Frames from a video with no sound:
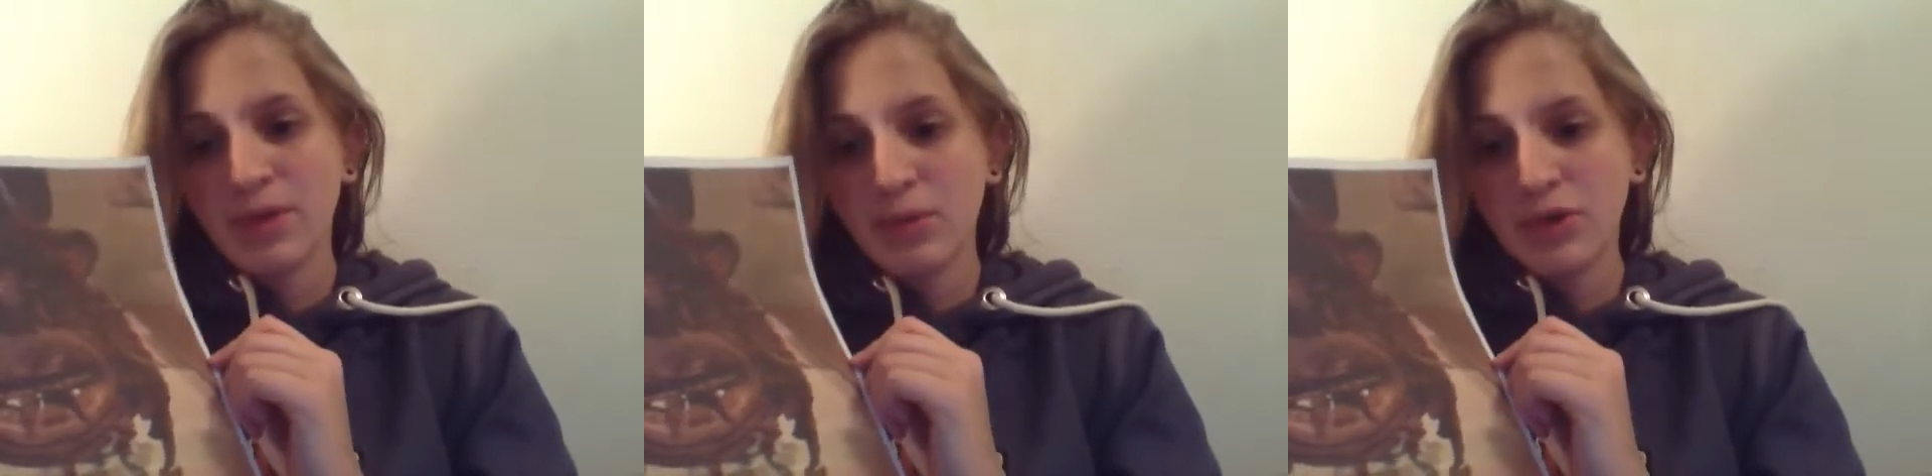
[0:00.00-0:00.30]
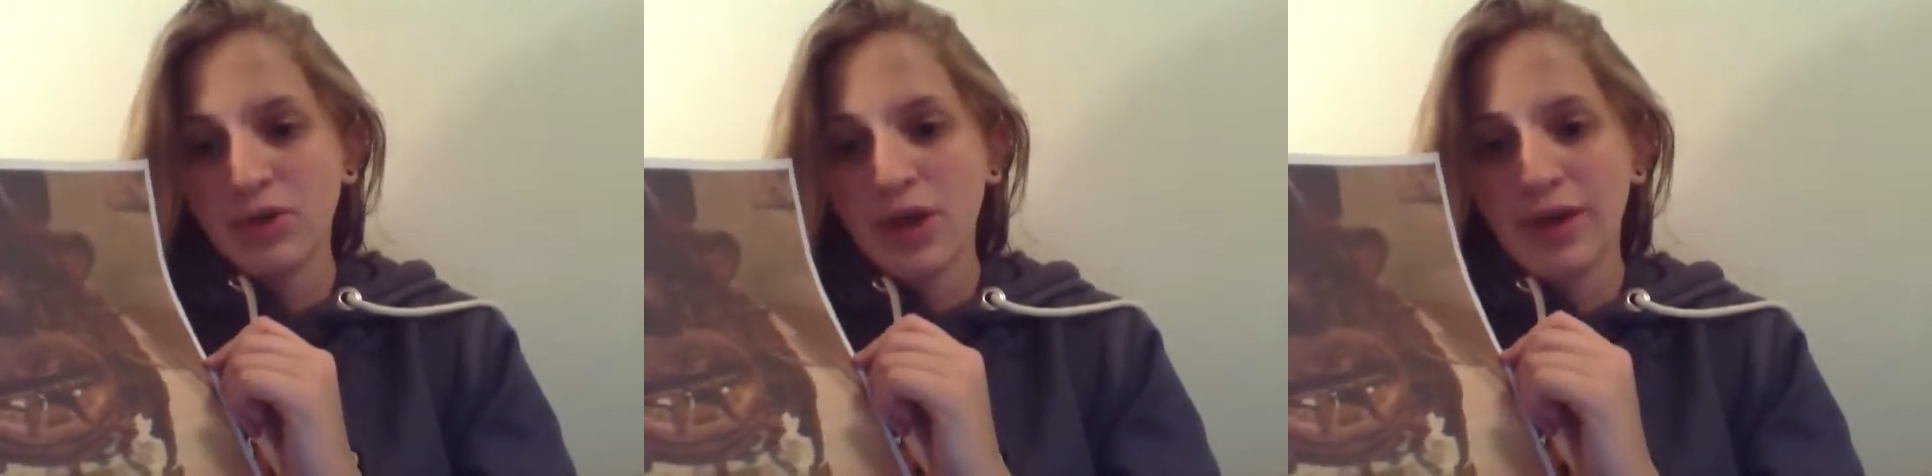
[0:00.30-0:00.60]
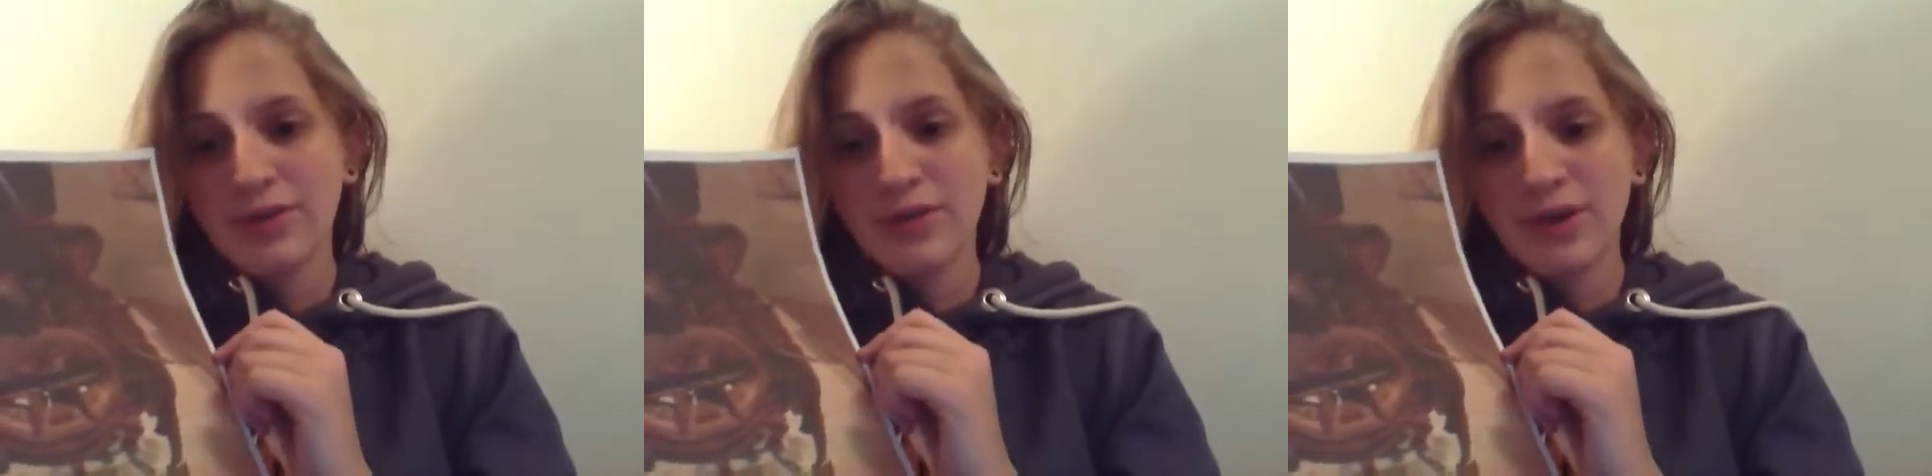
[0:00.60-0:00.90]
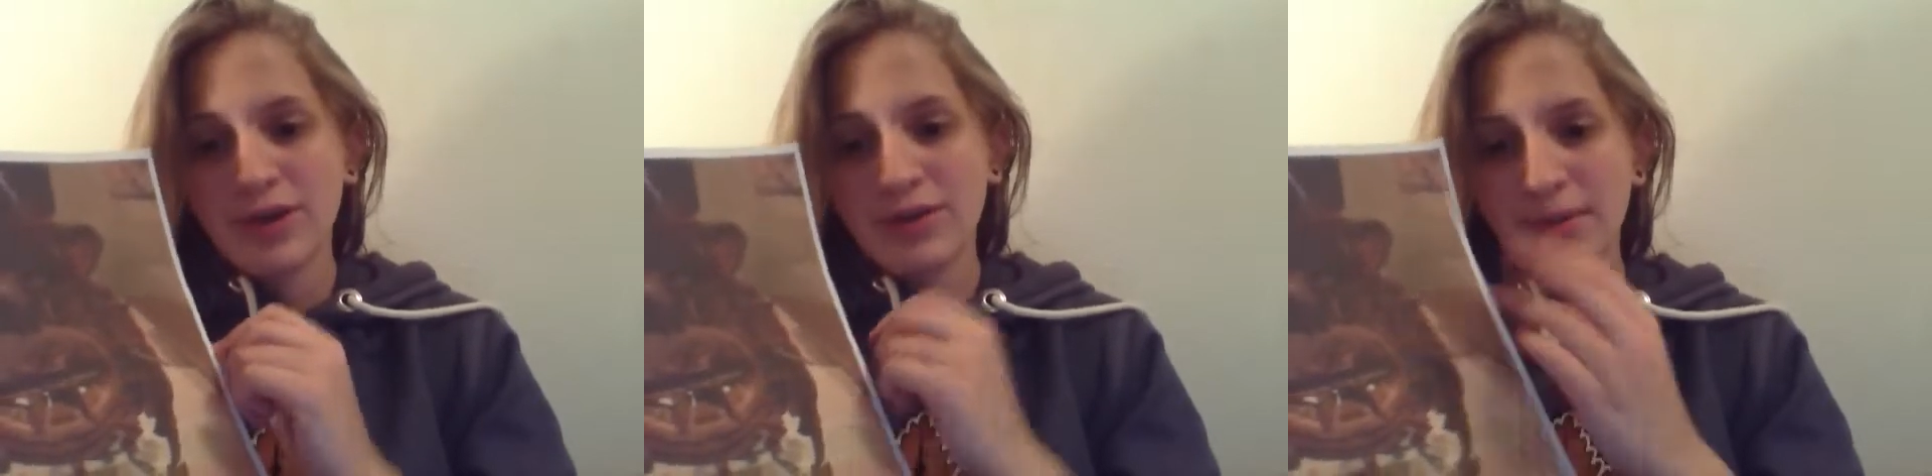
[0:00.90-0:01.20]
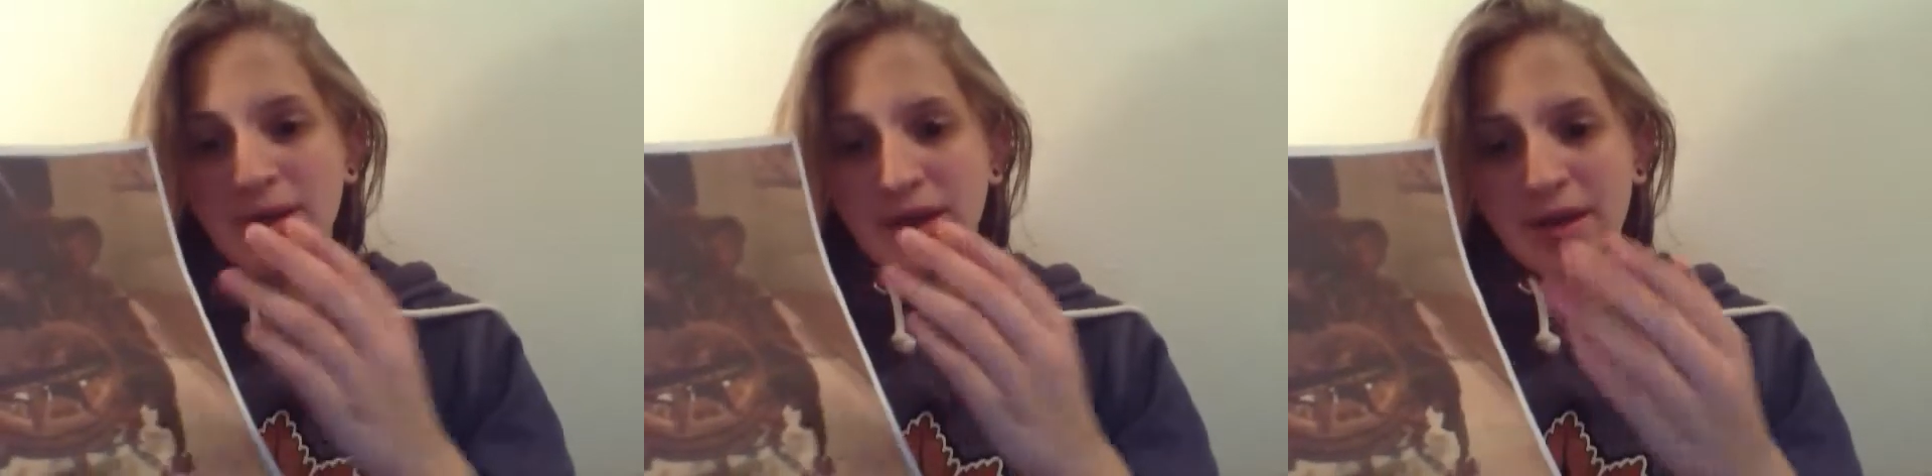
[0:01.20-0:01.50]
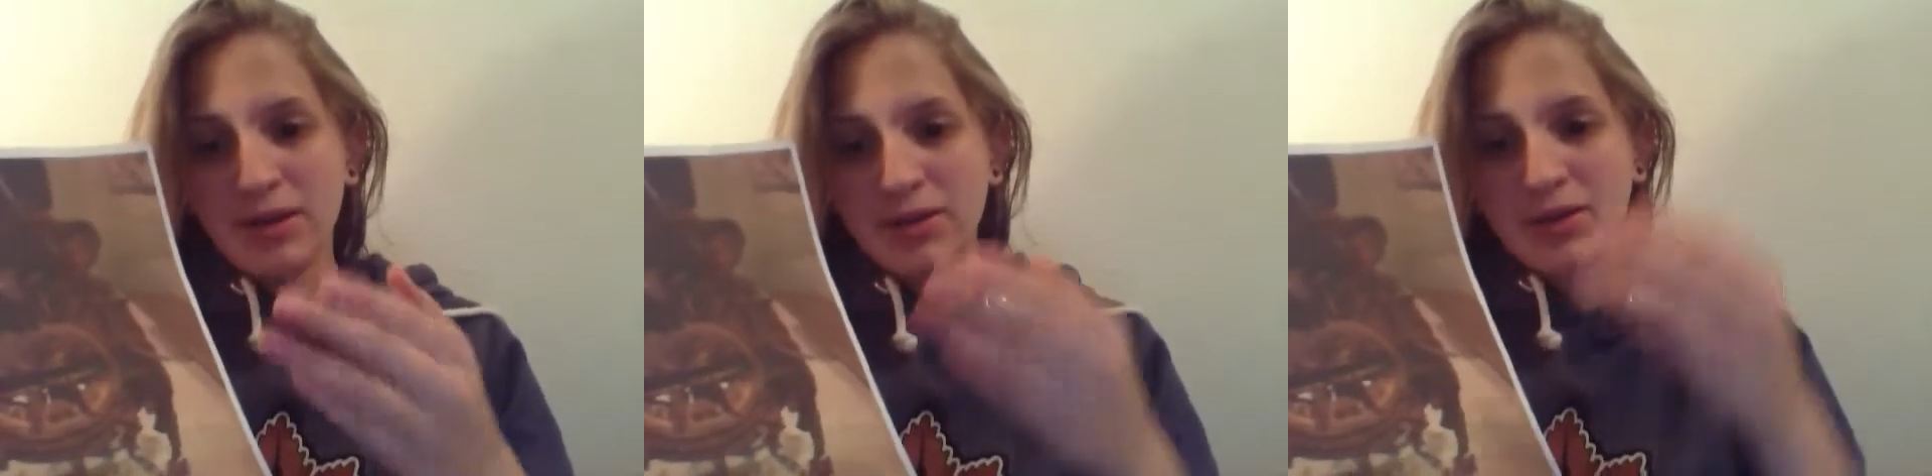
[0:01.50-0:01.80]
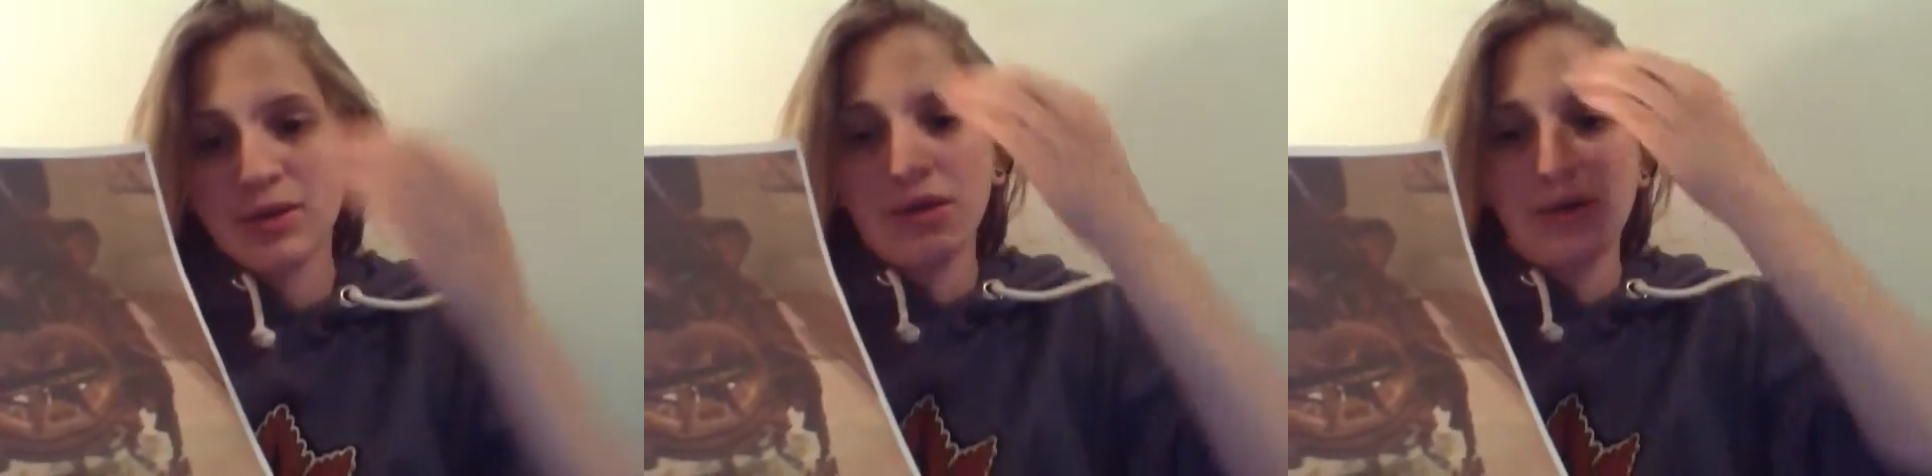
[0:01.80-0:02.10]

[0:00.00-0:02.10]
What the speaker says: which has a very intimidating look